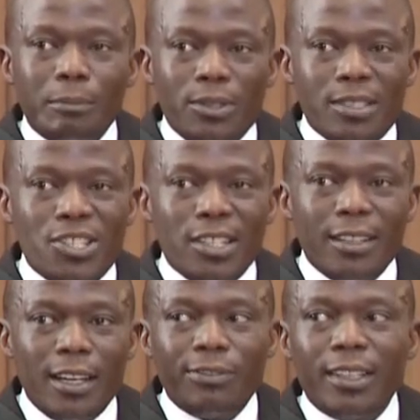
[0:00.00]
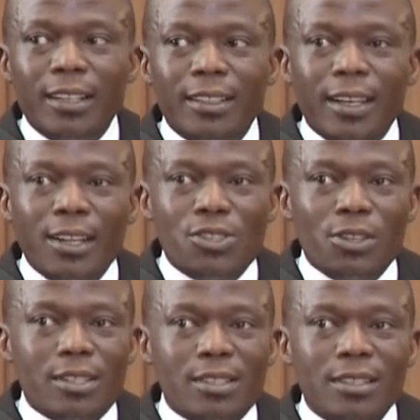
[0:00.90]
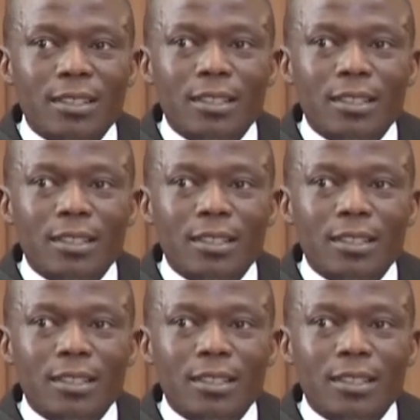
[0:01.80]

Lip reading: position after the gunshot?